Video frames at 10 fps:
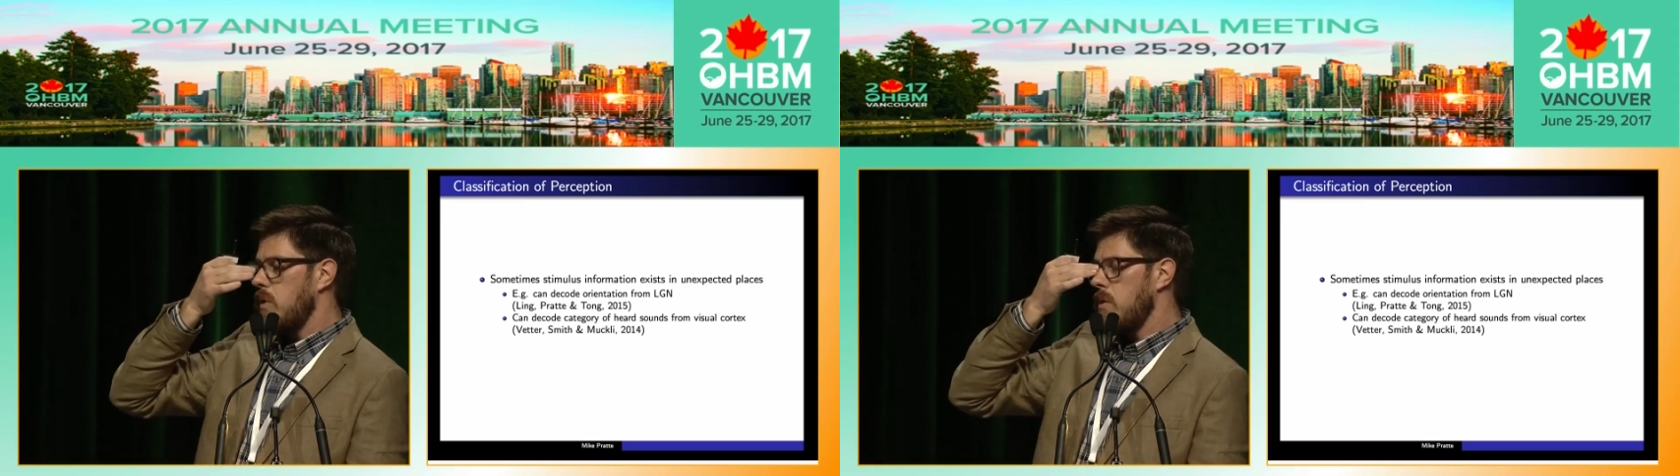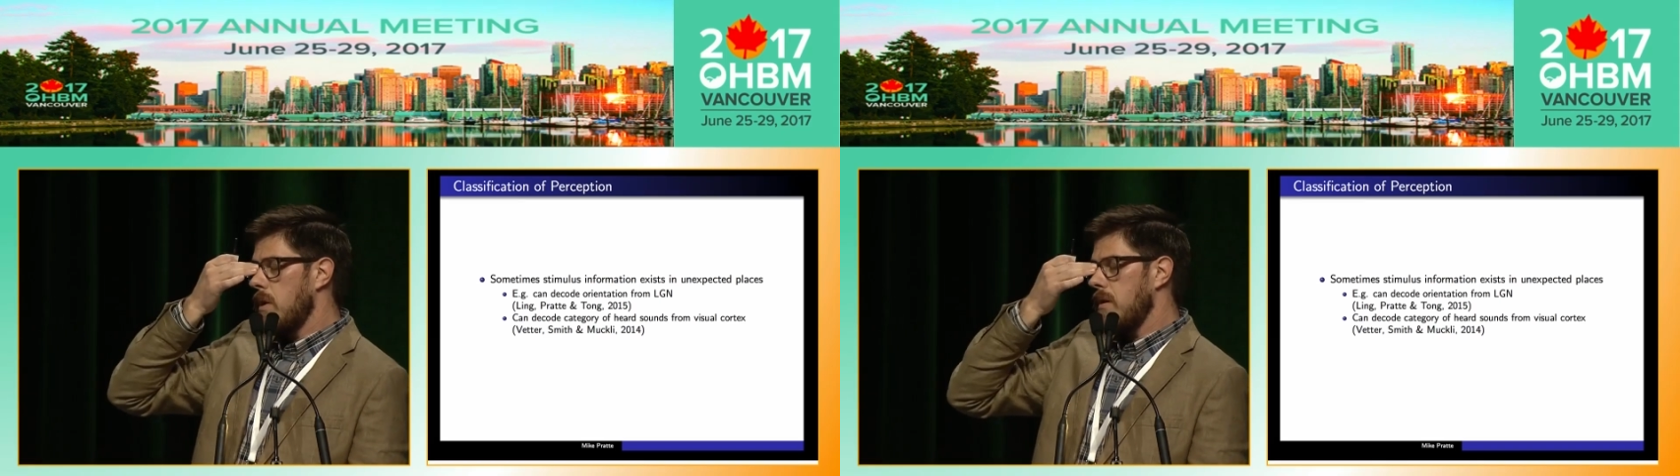
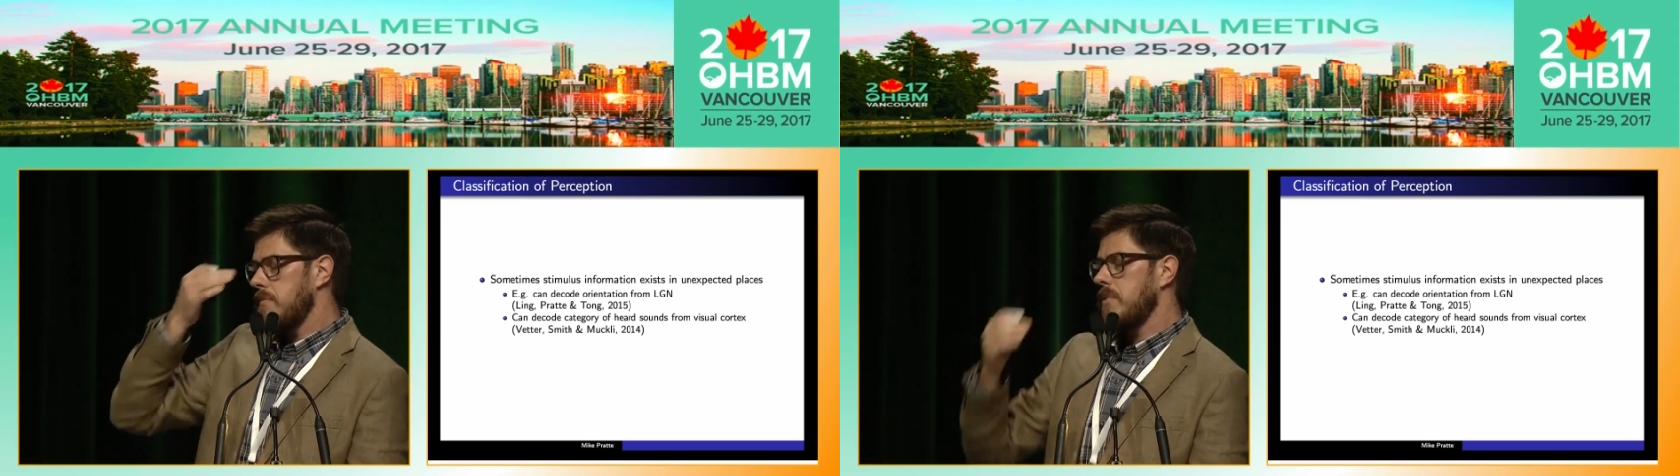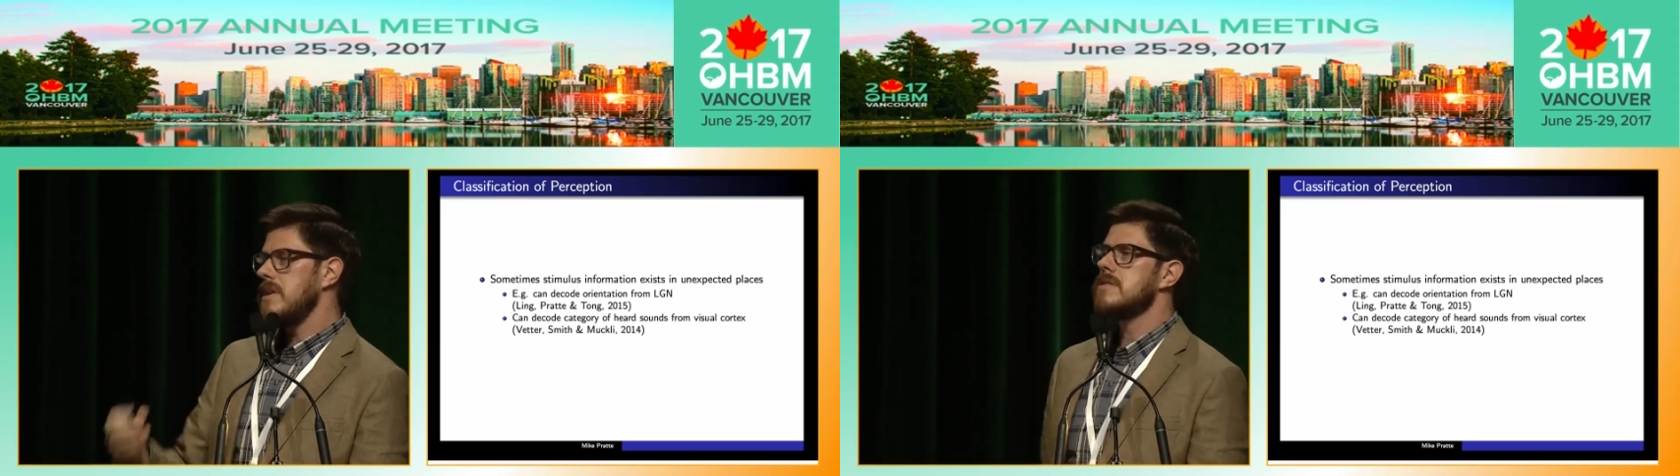we were
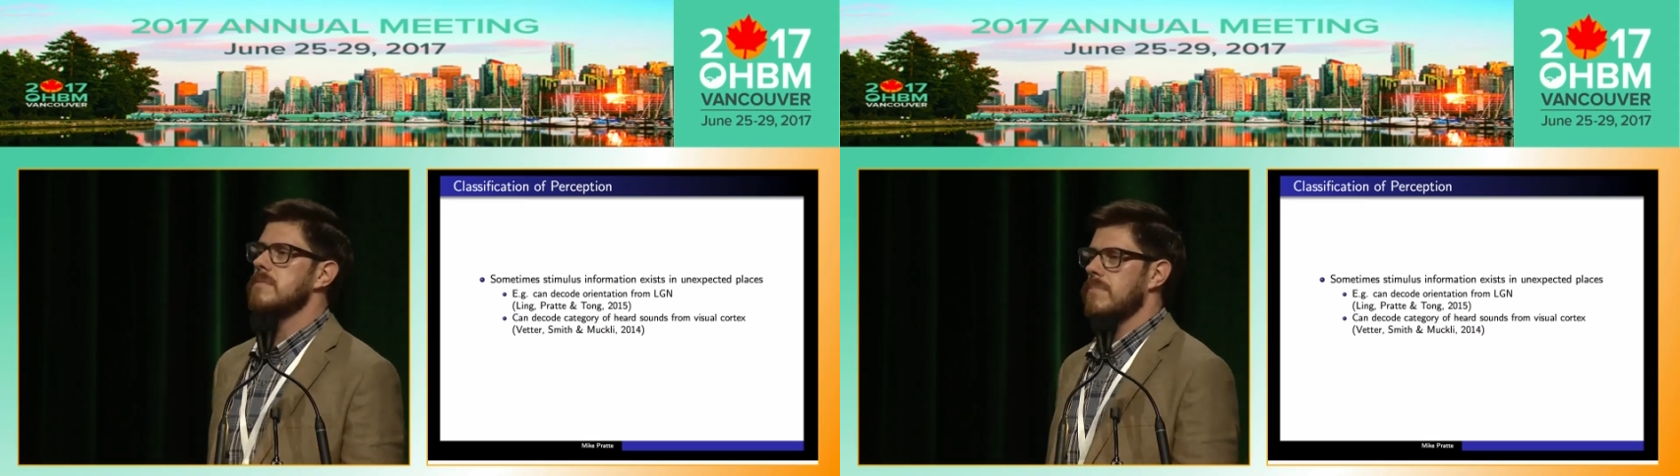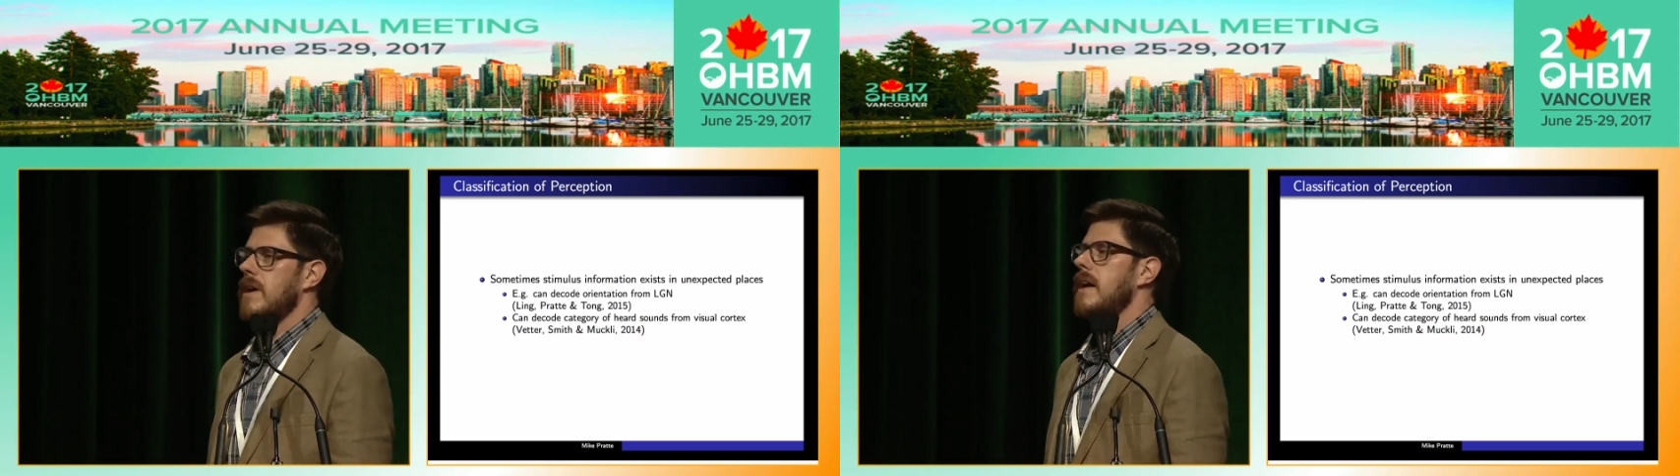pretty
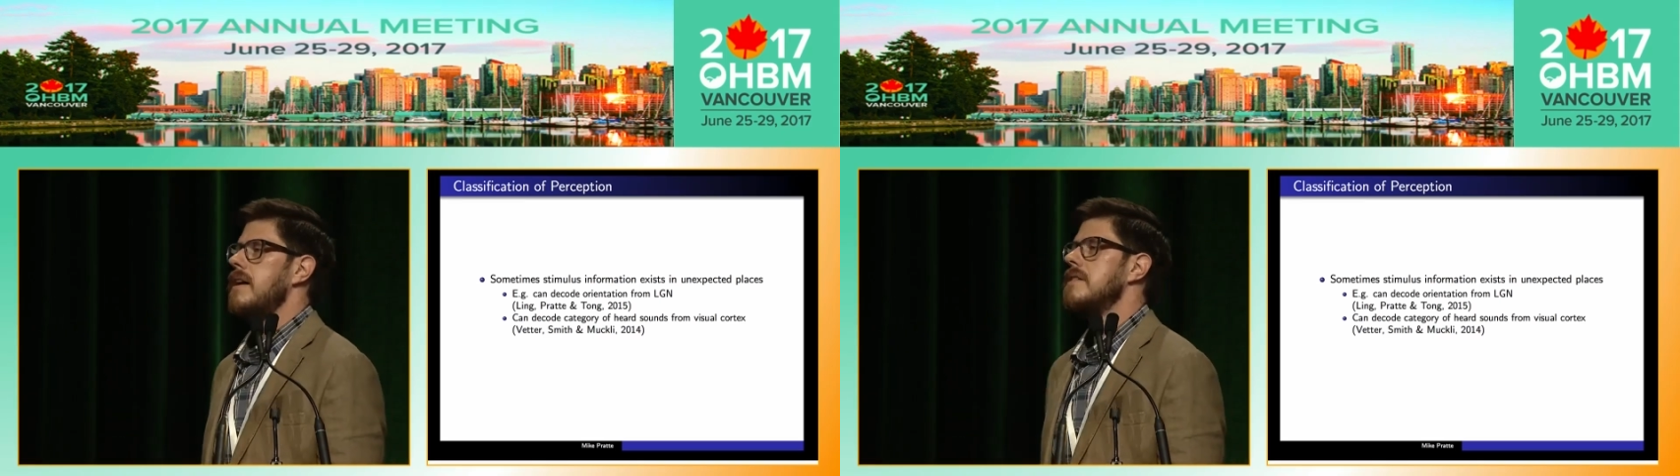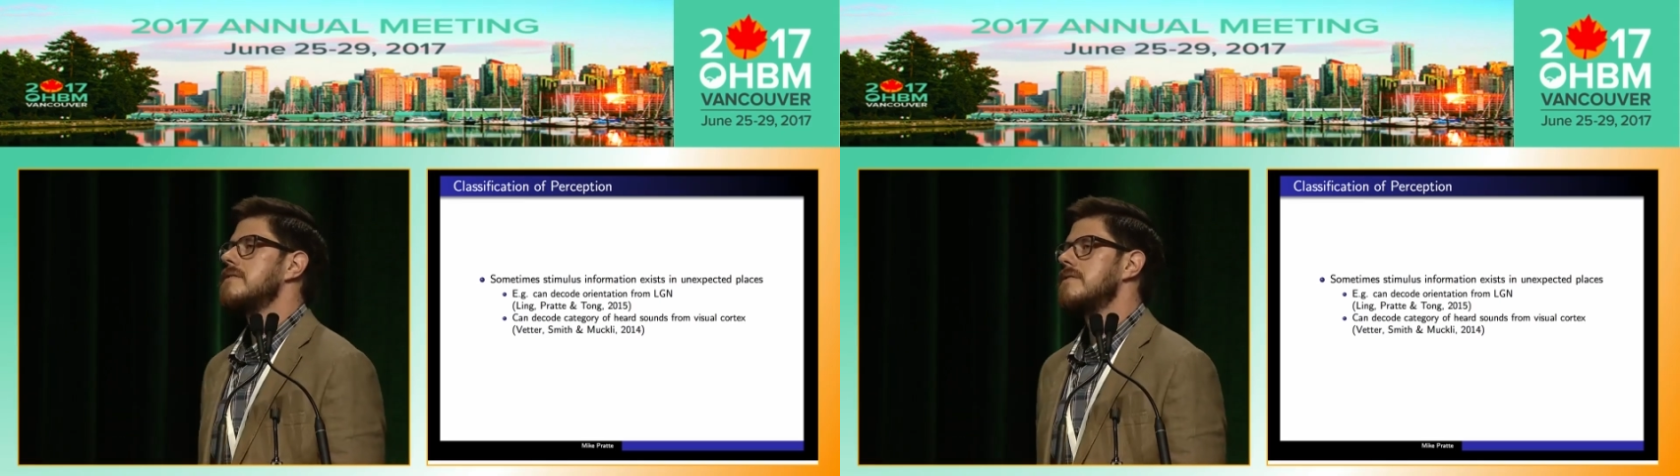
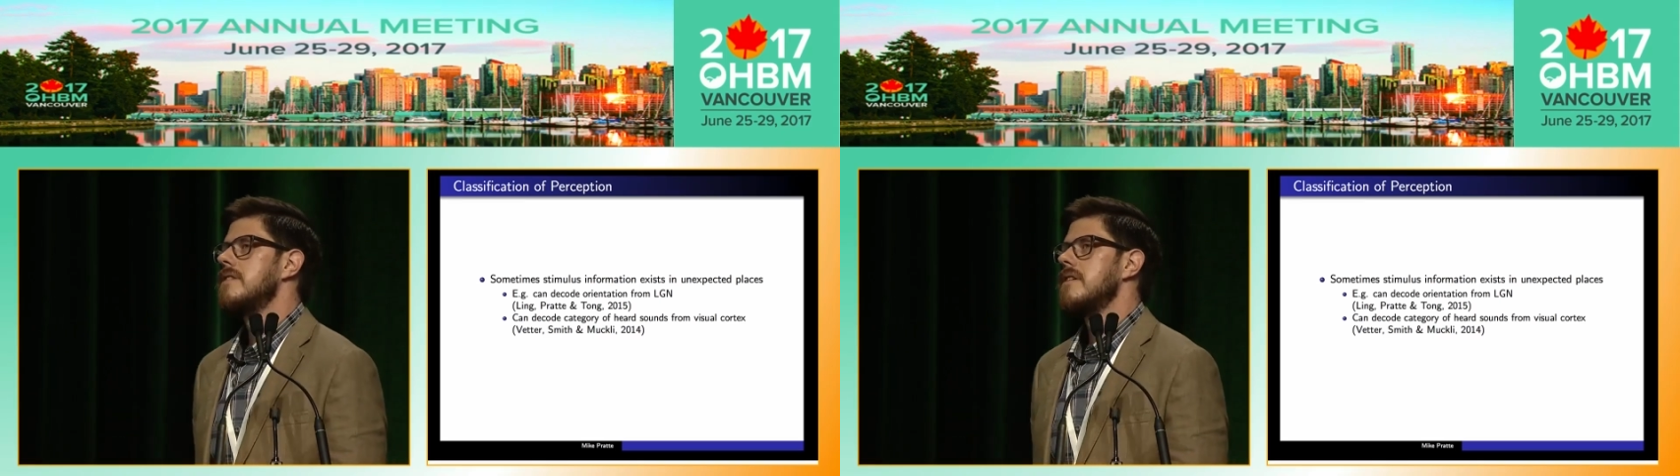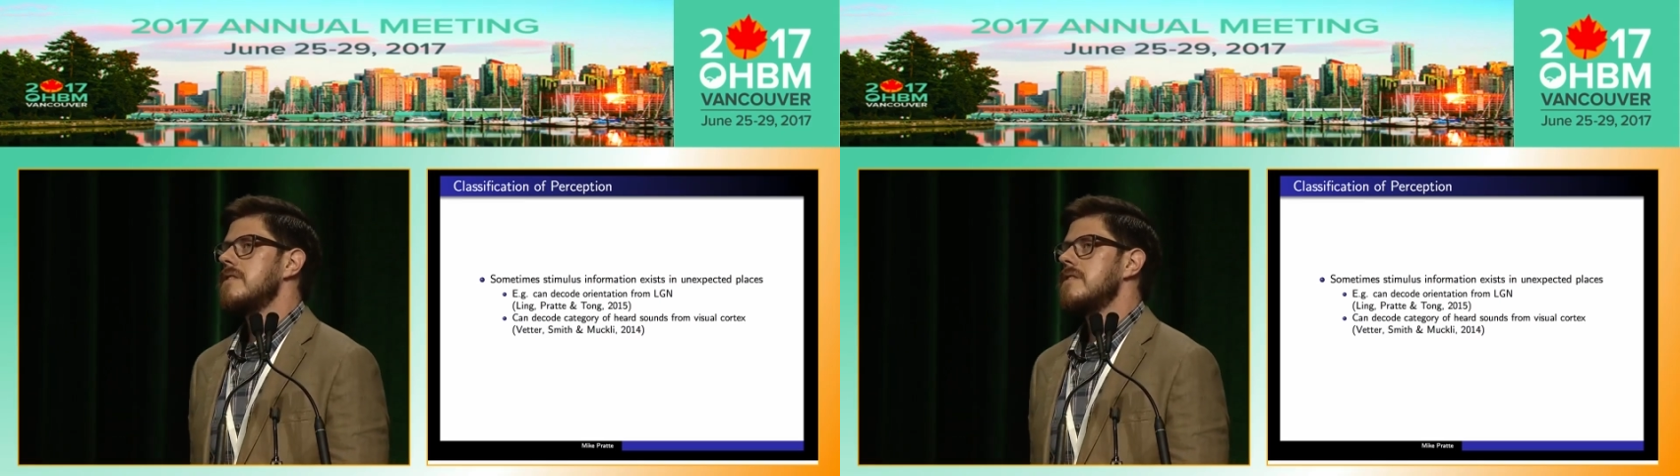surprised